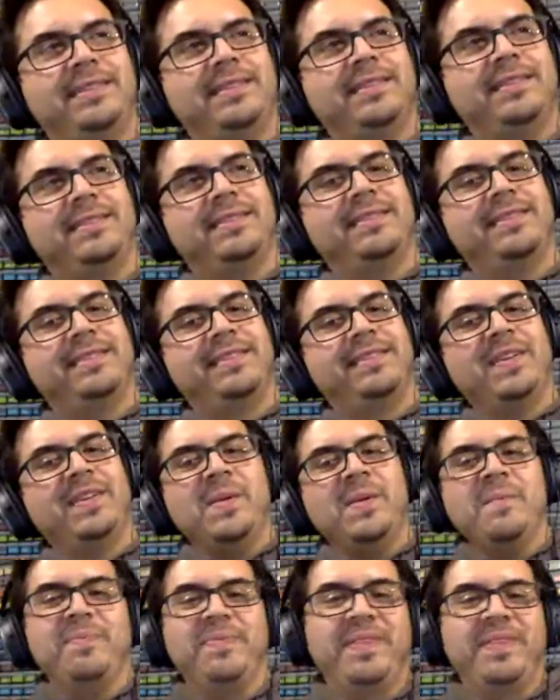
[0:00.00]
Yes,
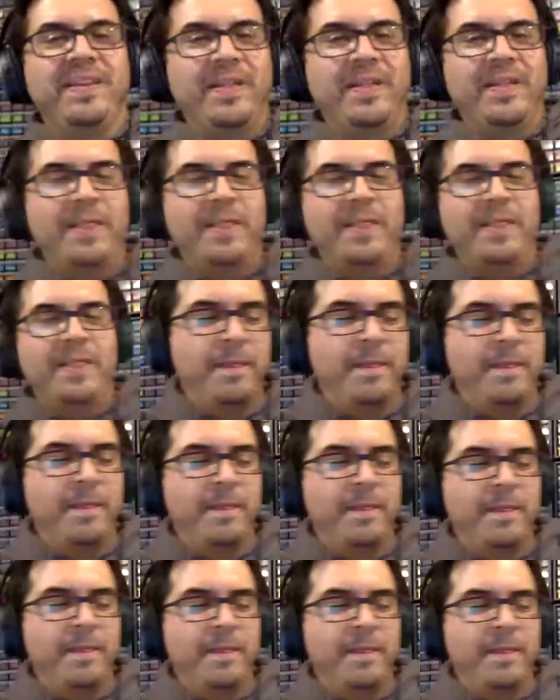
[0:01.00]
we'll be done in 20
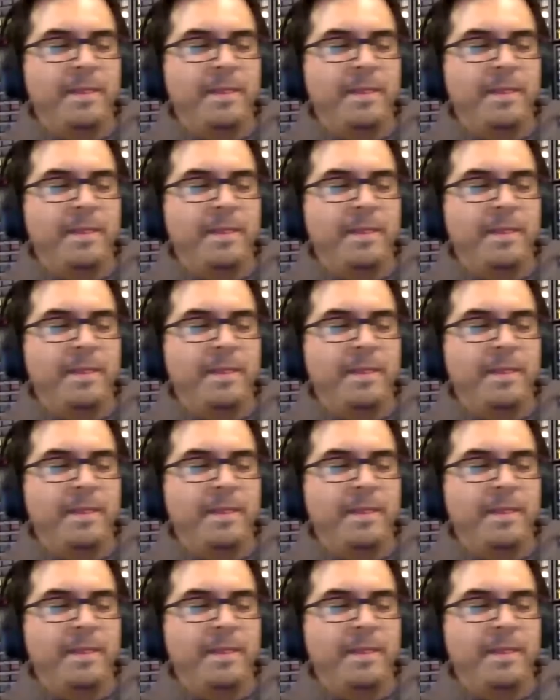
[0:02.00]
minutes.